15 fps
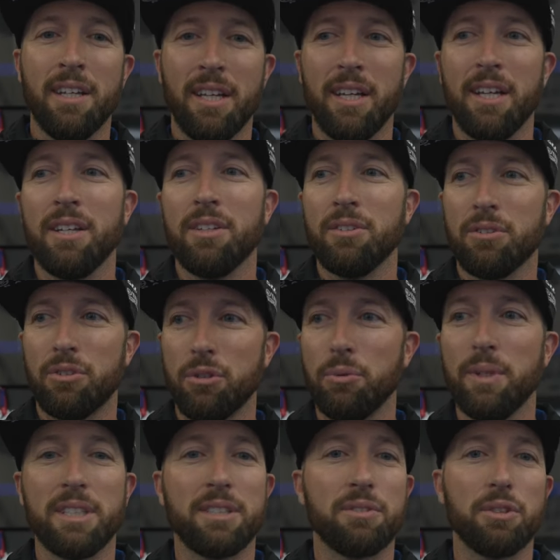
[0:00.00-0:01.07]
and
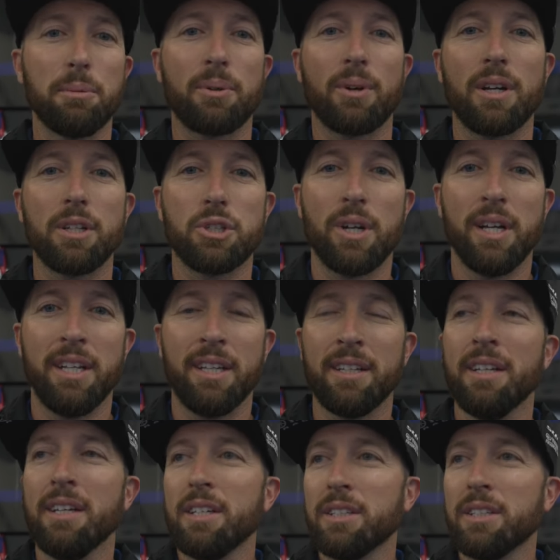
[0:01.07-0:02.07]
2 weeks of supercross training.